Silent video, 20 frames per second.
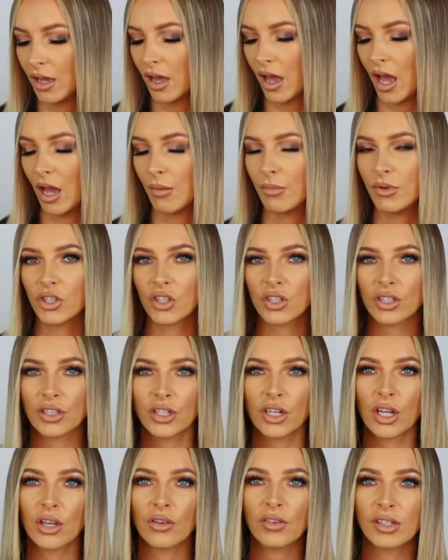And just,
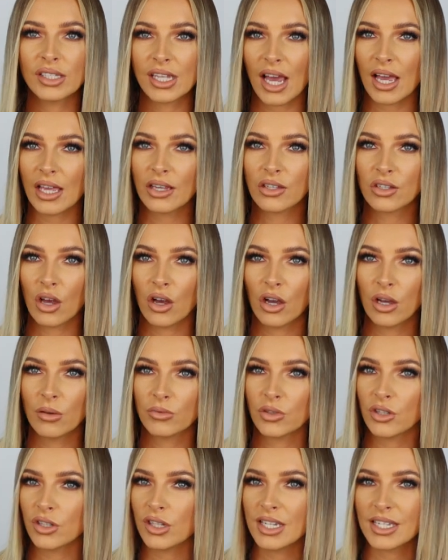you know, for daytime,
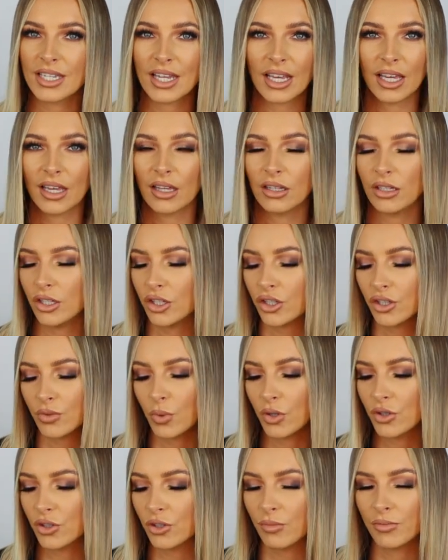just stick it, you just
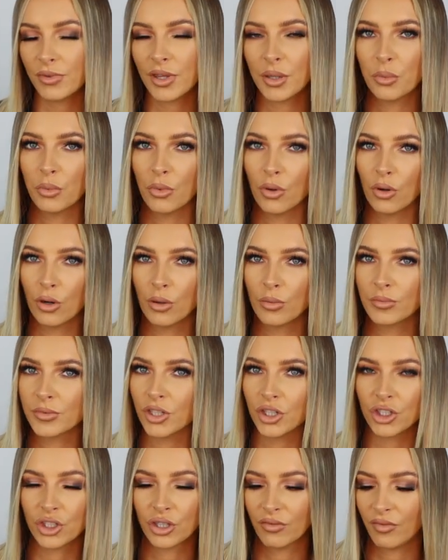want something warm
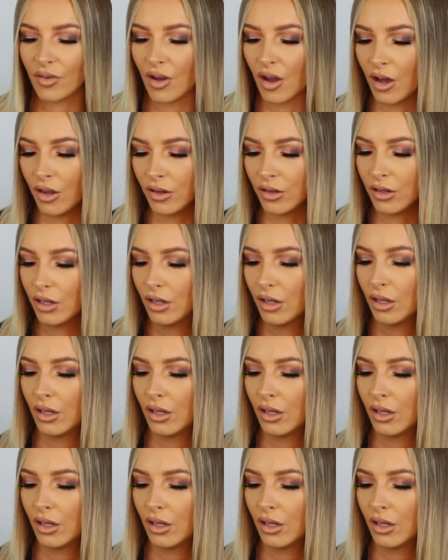to shove on.